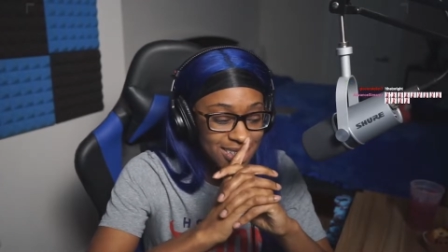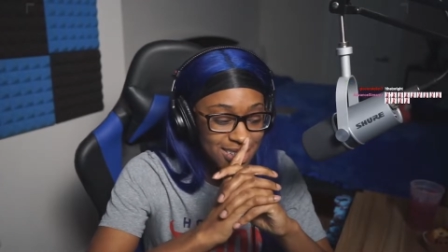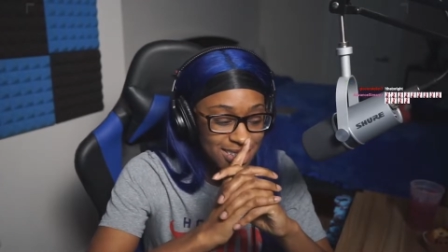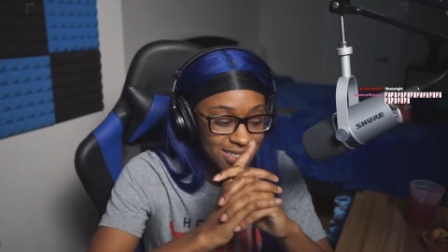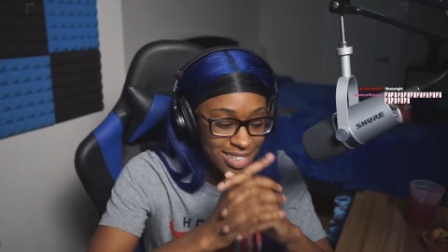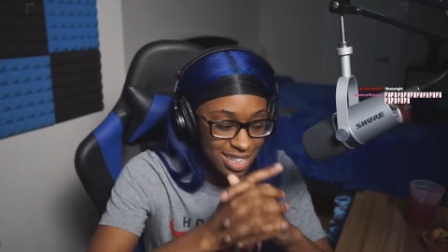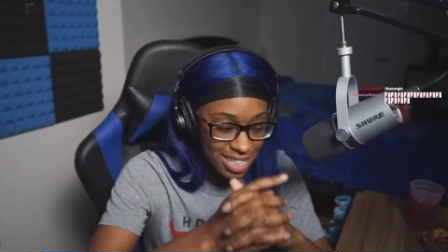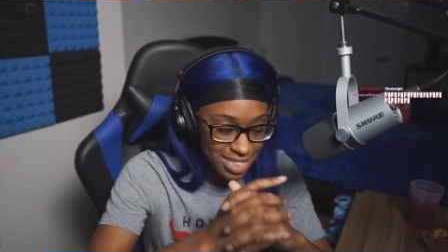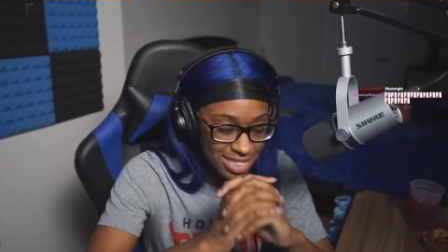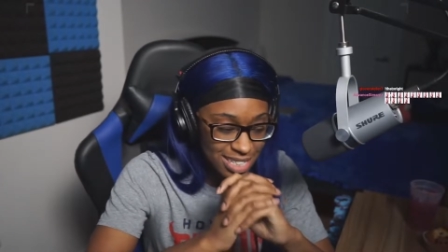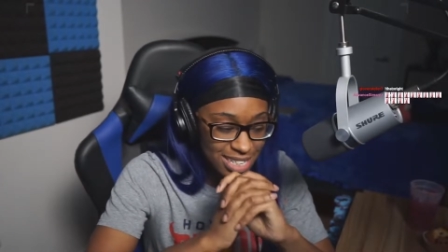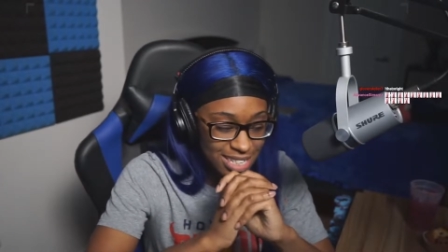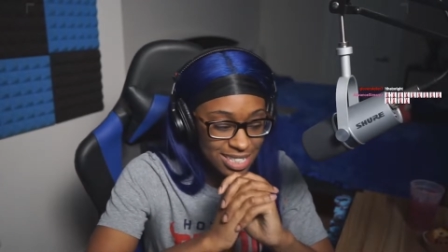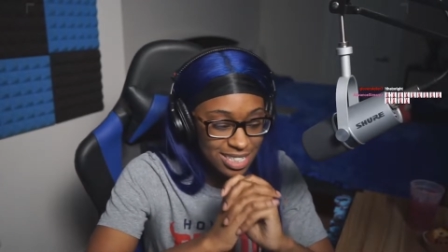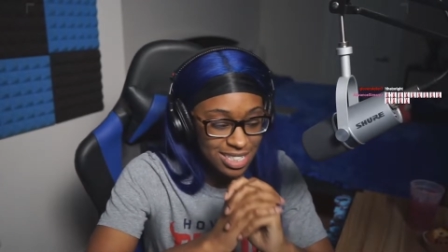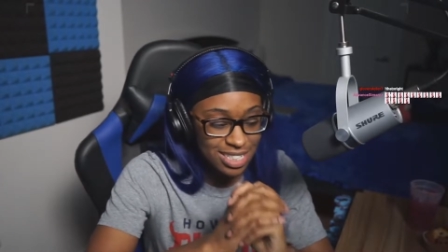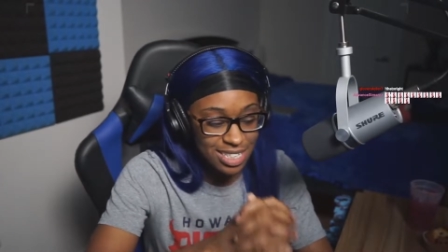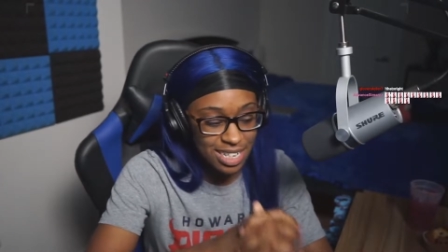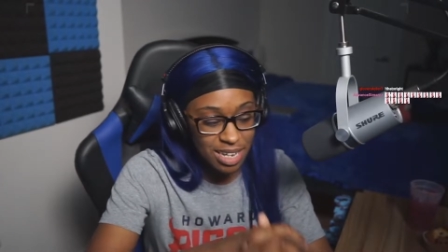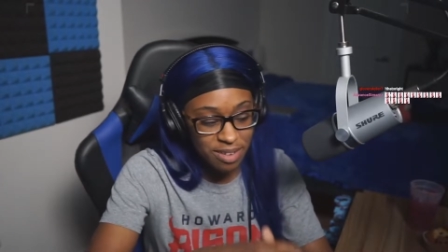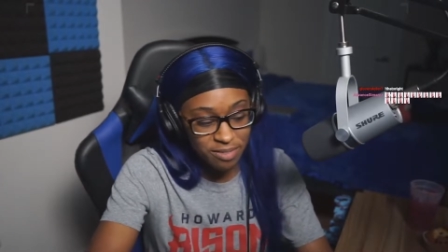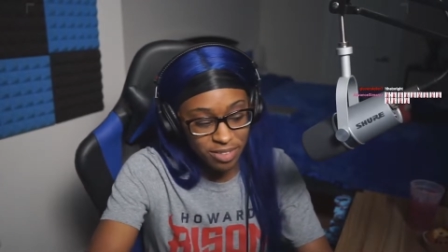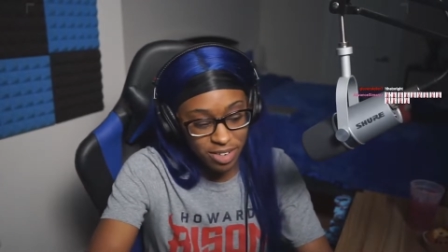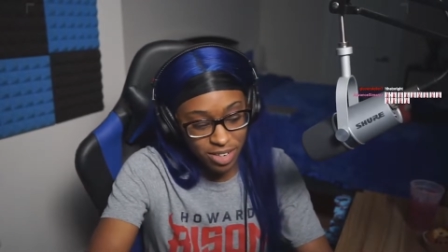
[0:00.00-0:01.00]
let's get into the
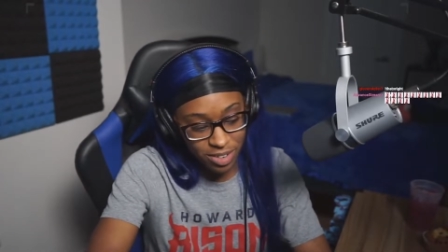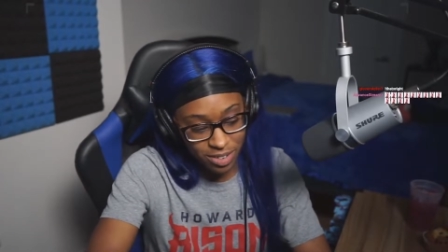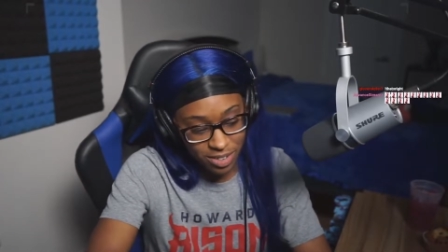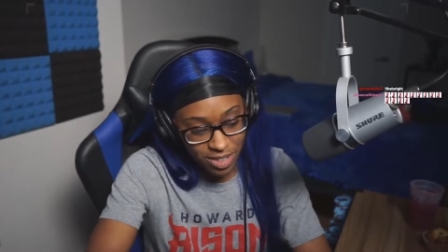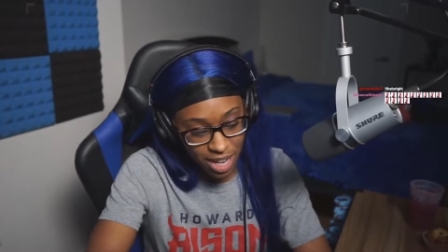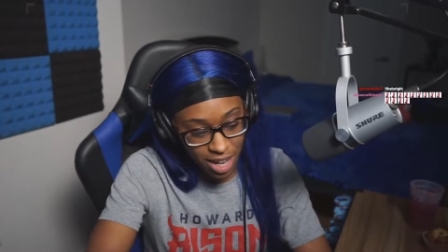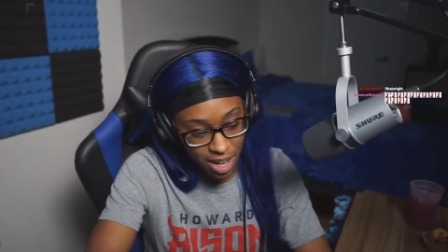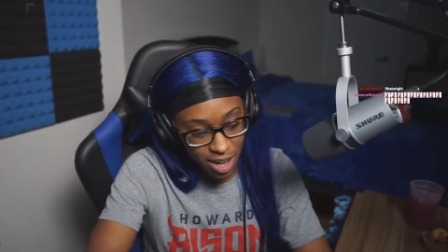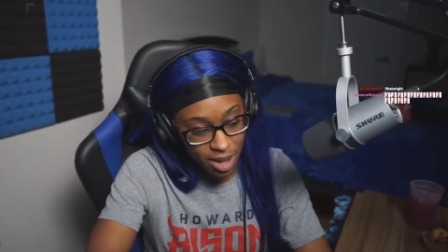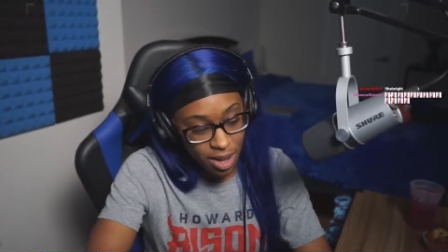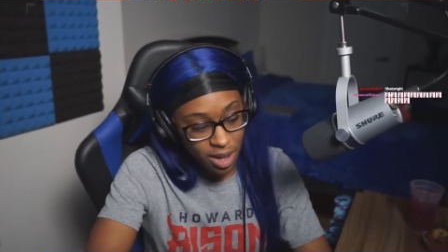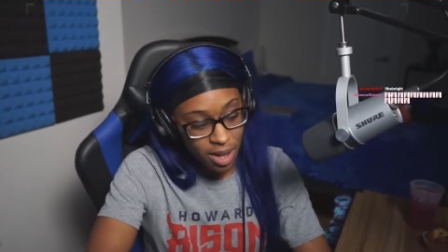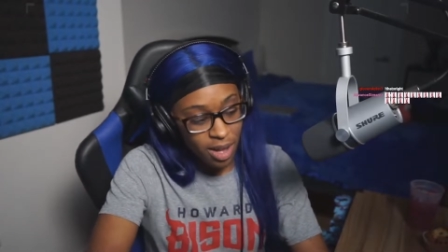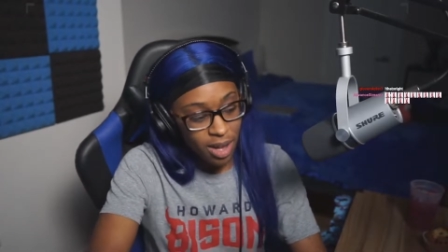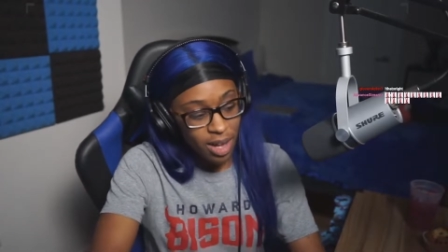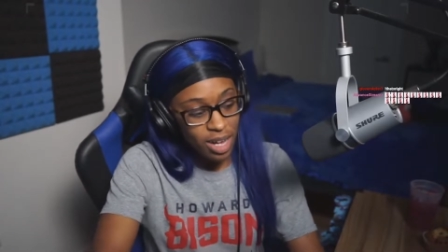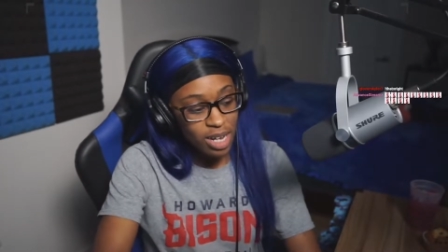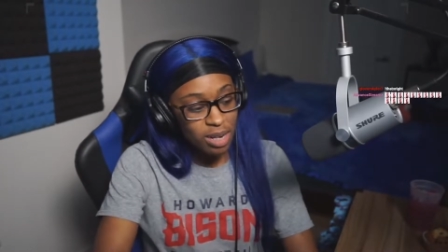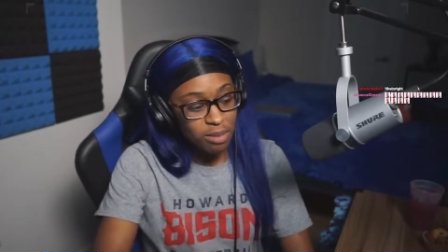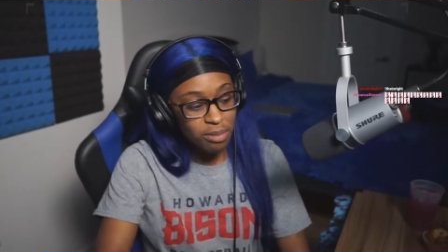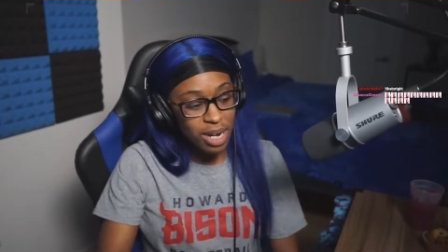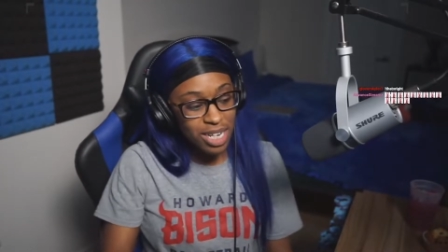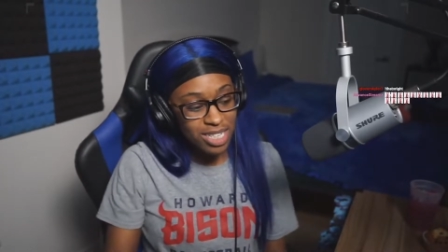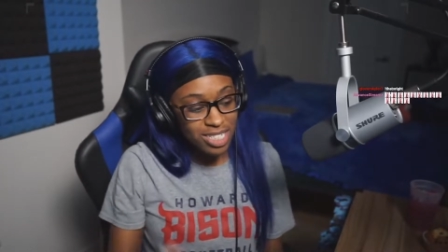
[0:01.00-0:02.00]
damn video, y'all.
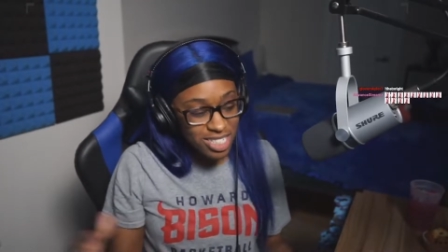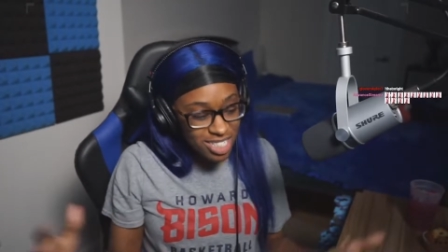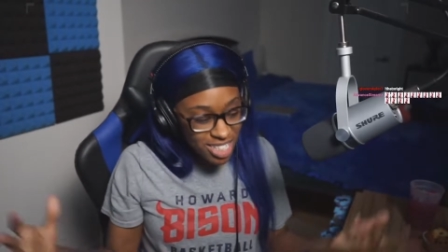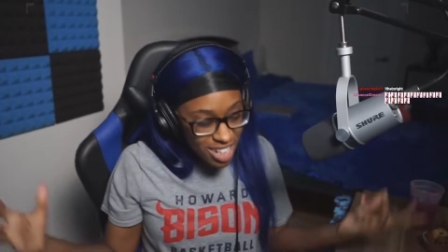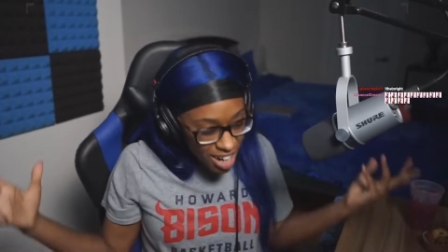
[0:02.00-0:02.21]
Majin